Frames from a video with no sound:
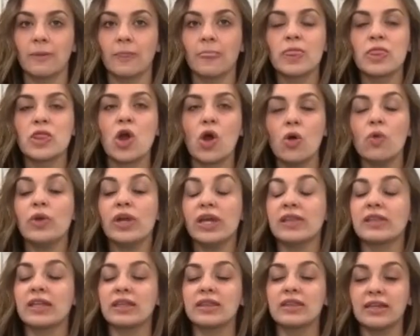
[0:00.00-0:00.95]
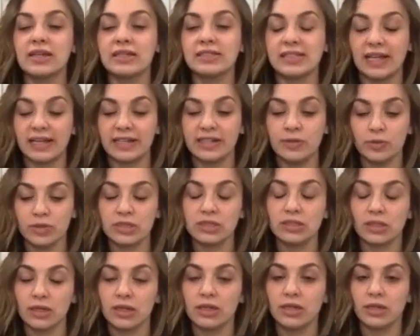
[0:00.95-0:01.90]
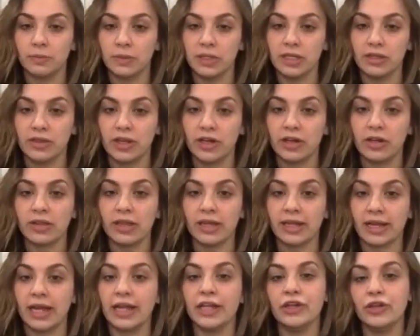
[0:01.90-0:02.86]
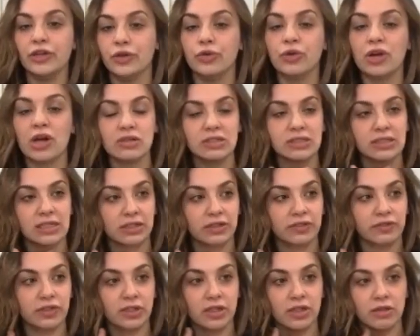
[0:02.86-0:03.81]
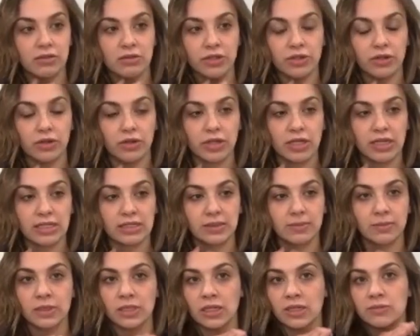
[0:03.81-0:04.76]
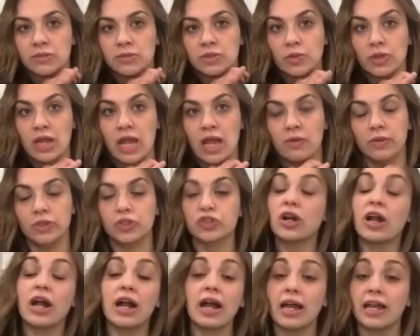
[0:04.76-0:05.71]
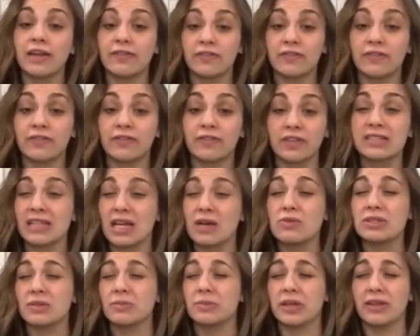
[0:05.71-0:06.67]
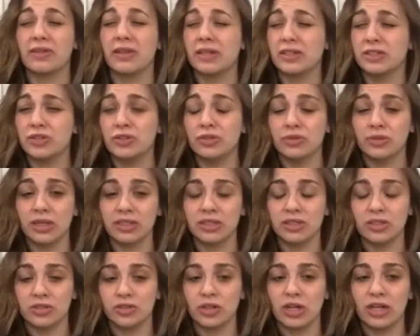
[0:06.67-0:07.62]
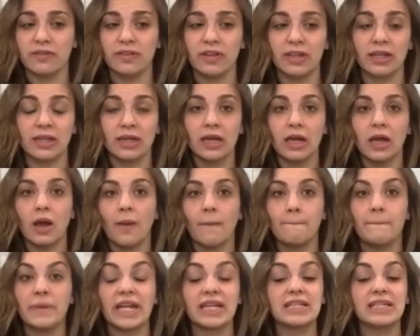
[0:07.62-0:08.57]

knowing that the anxiety was still going to be there. Like I knew I was going to feel, you know, these symptoms when I would drive, because that was a big thing too, like the driving, but I